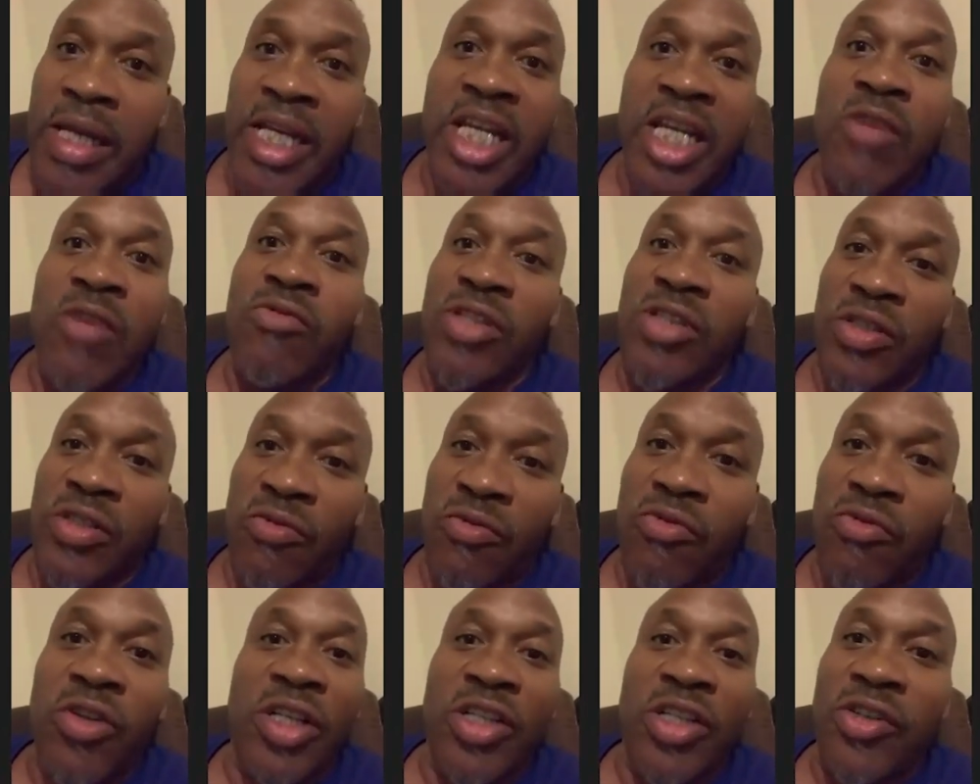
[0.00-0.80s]
He was
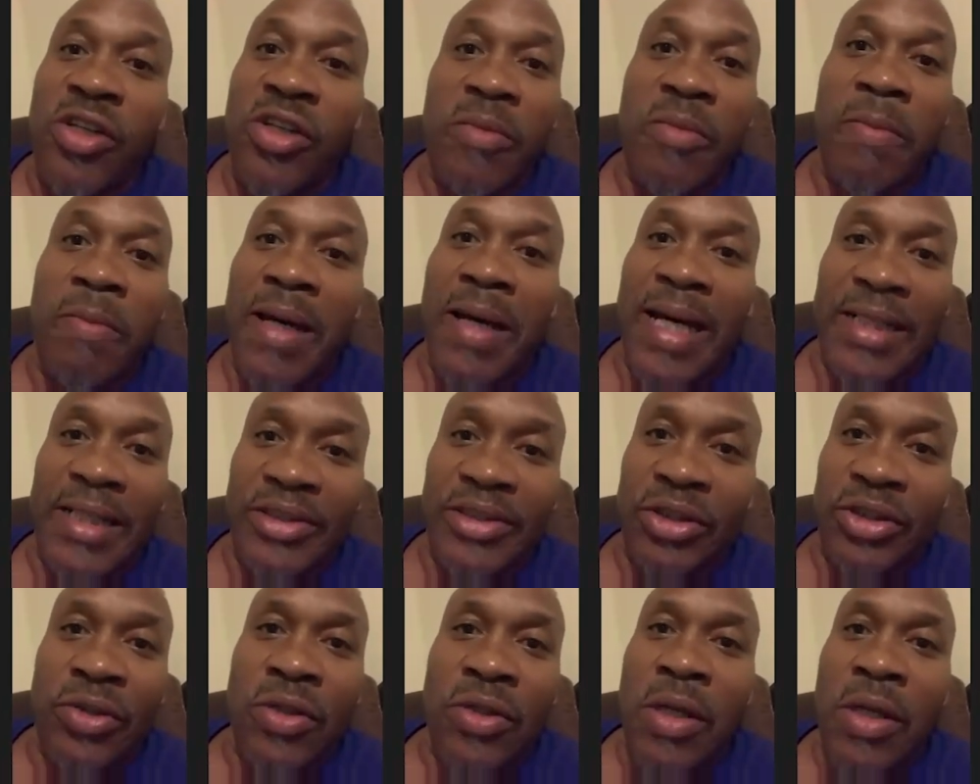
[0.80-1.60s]
a really good
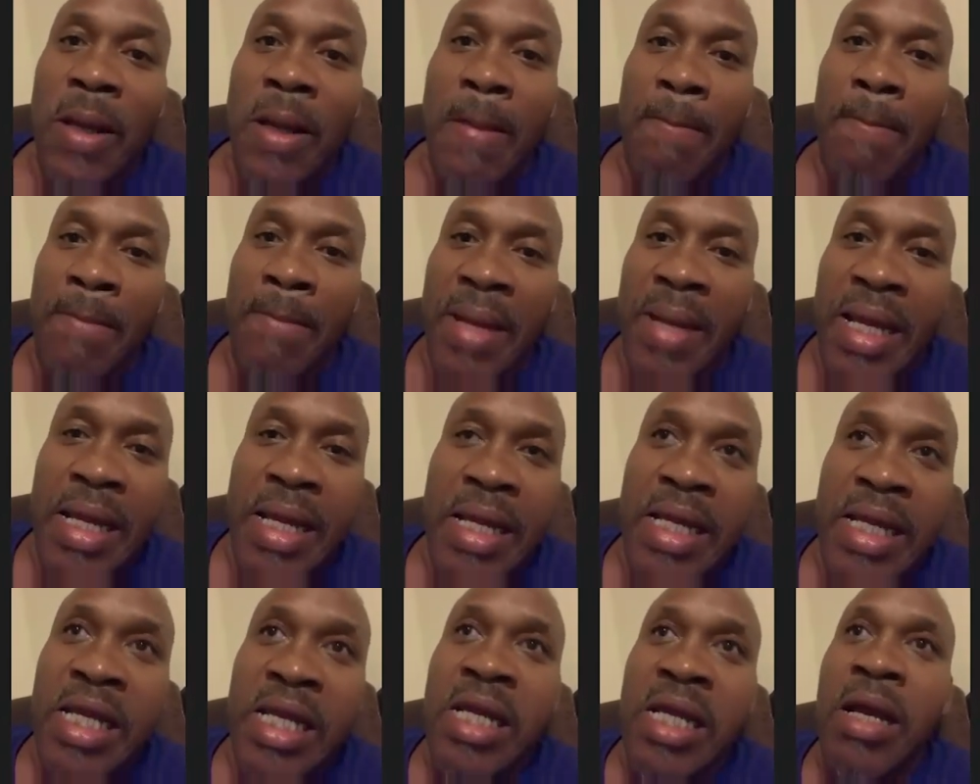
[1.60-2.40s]
boxer.
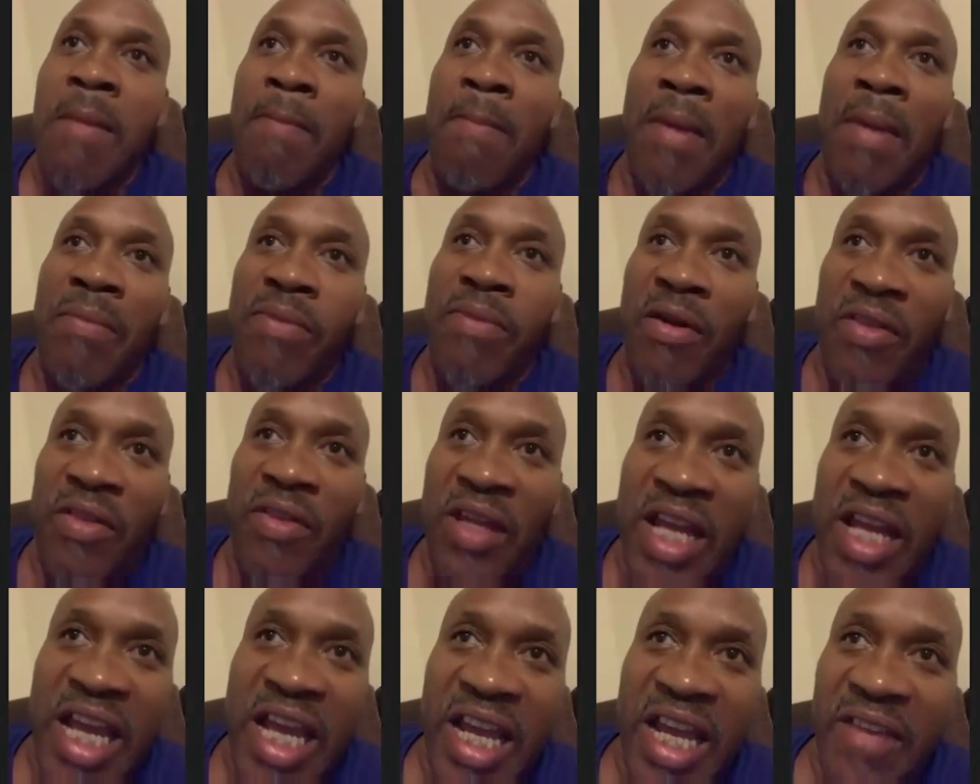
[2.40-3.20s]
Me, my
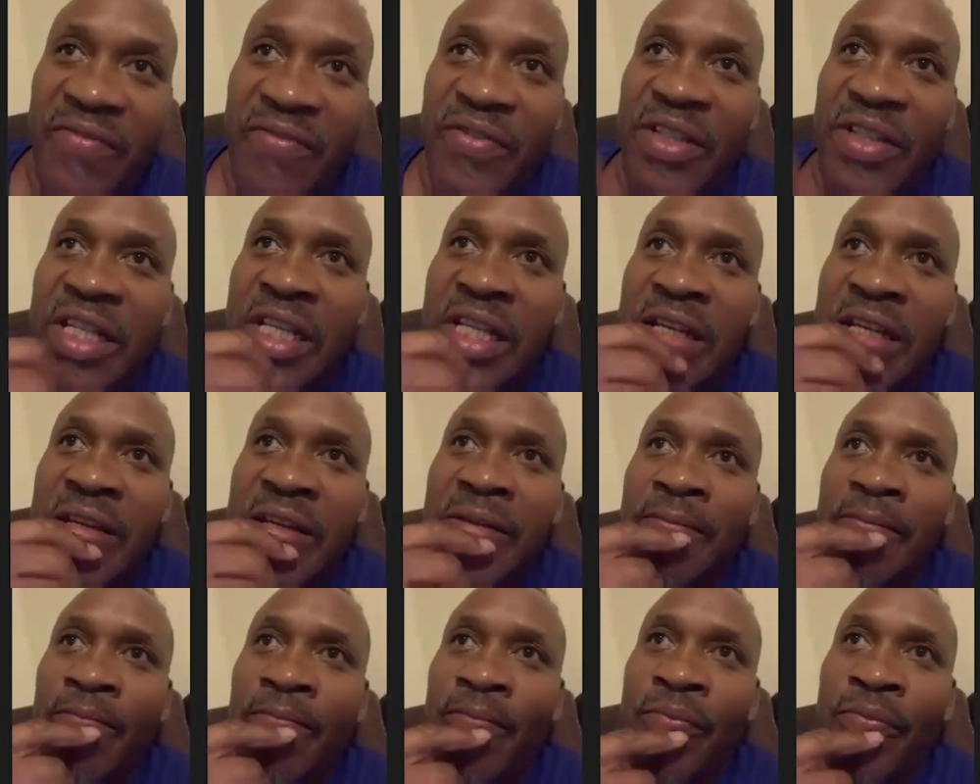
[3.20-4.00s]
brother
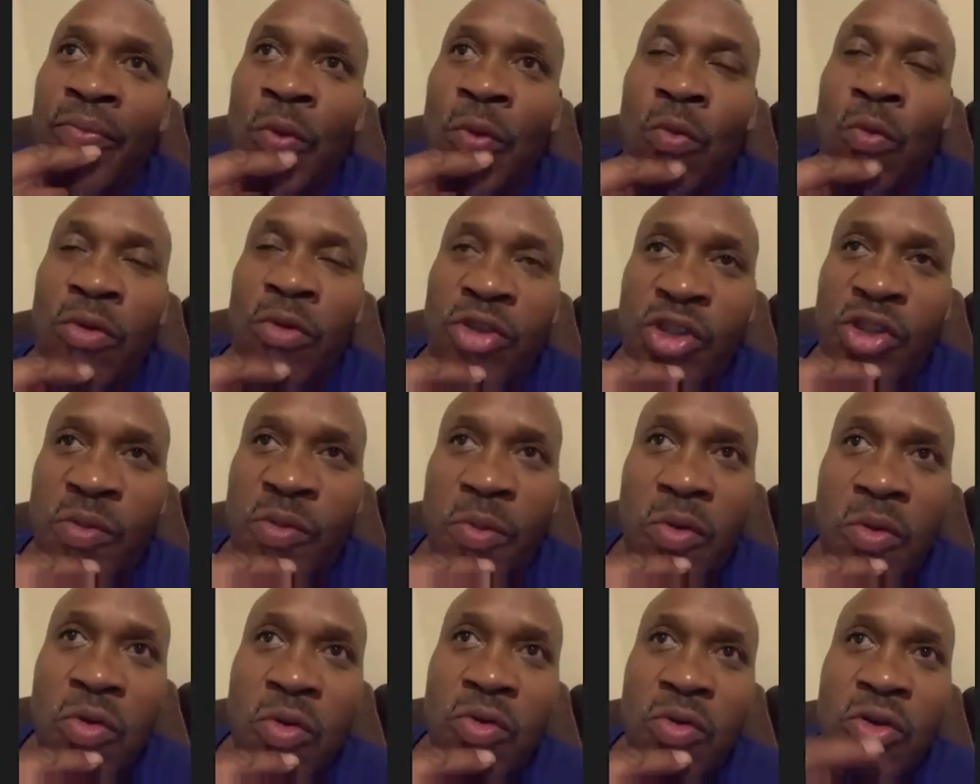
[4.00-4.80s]
Anthony
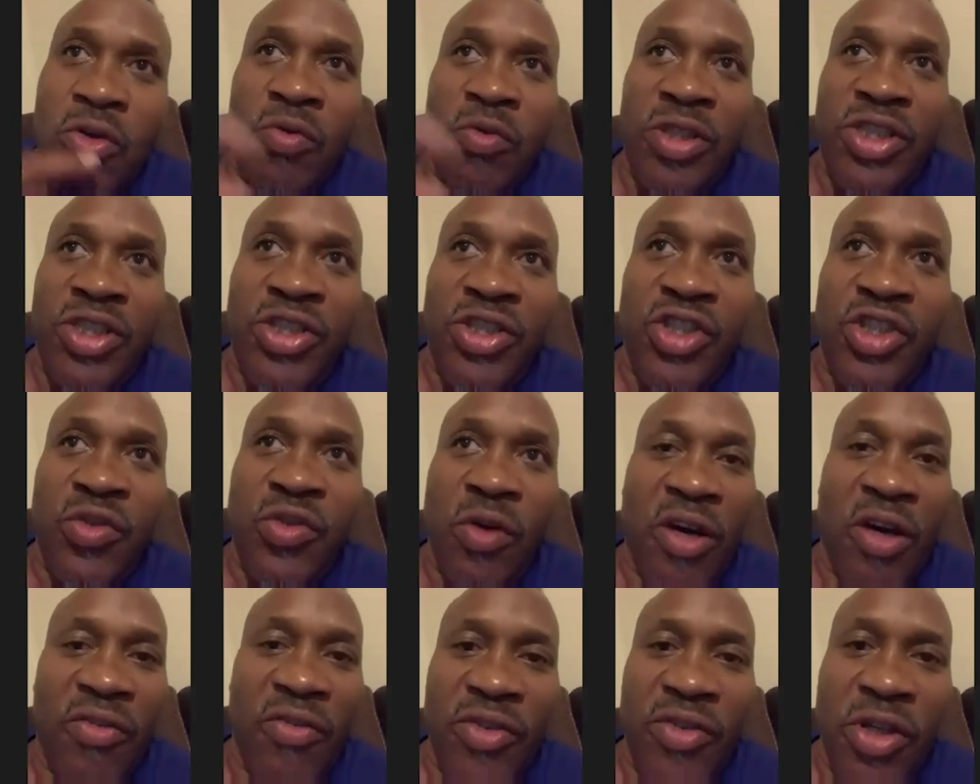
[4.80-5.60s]
Witherspoon, who was
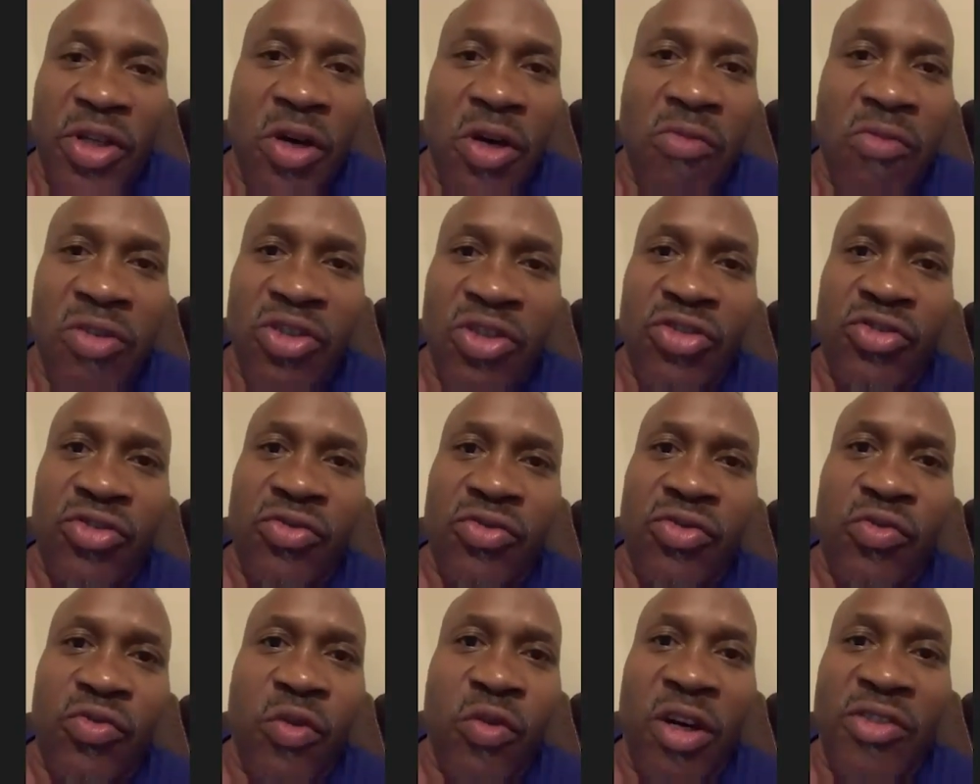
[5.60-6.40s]
12-0 with
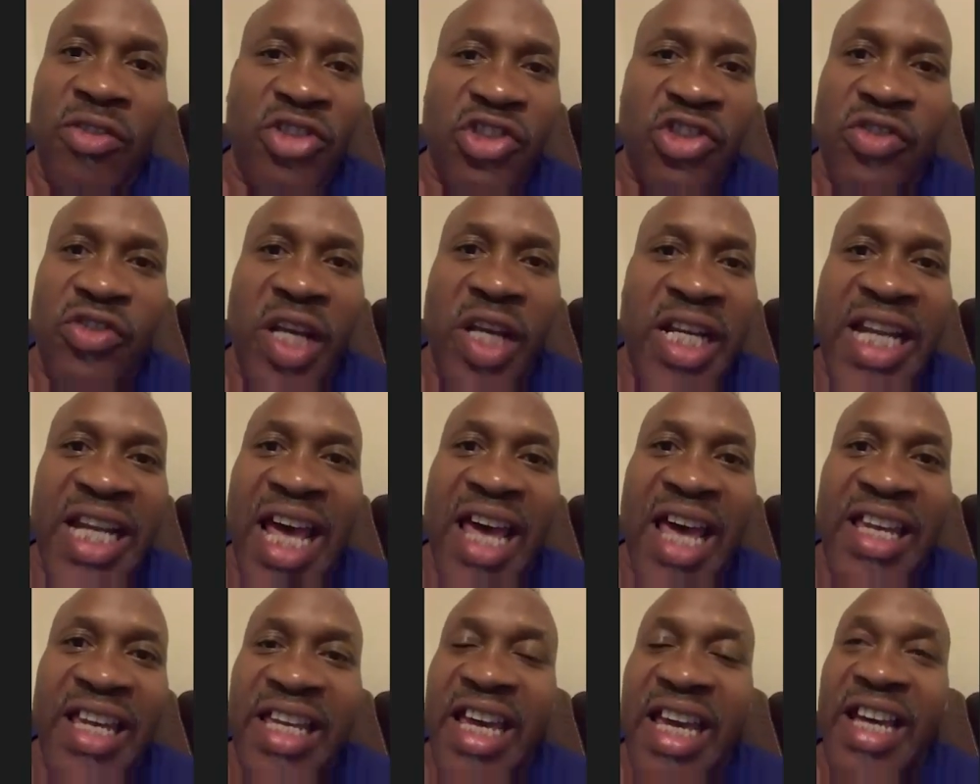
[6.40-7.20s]
12 straight
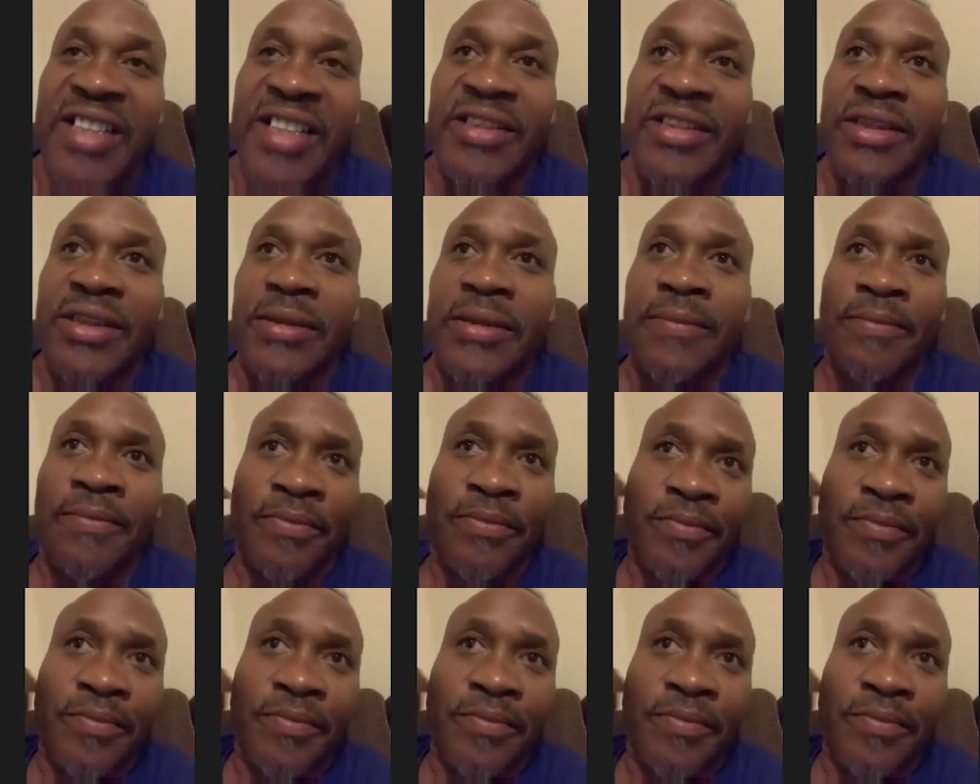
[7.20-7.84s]
knockouts,